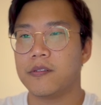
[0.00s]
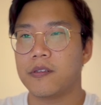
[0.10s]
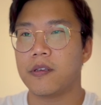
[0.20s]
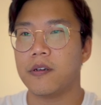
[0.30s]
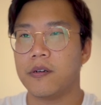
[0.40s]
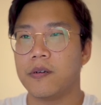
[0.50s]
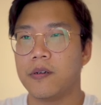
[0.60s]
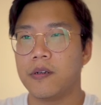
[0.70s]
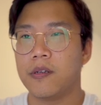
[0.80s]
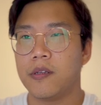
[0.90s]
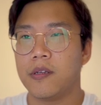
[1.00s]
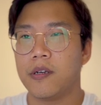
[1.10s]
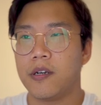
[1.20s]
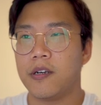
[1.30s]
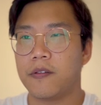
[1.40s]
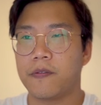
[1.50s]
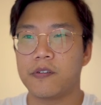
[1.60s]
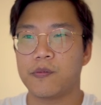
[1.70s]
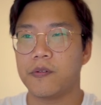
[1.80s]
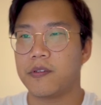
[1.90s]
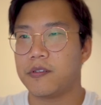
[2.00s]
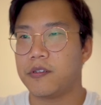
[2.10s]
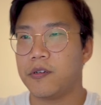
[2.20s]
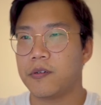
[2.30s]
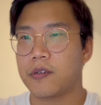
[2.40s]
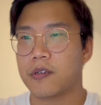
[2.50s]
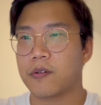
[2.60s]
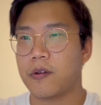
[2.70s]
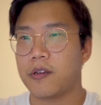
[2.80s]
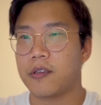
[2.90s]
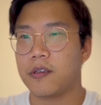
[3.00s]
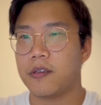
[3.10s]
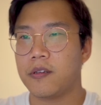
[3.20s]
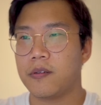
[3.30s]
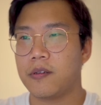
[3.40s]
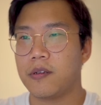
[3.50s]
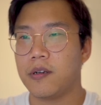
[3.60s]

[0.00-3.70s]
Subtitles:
ago. The first one was a joke, Karate Kid.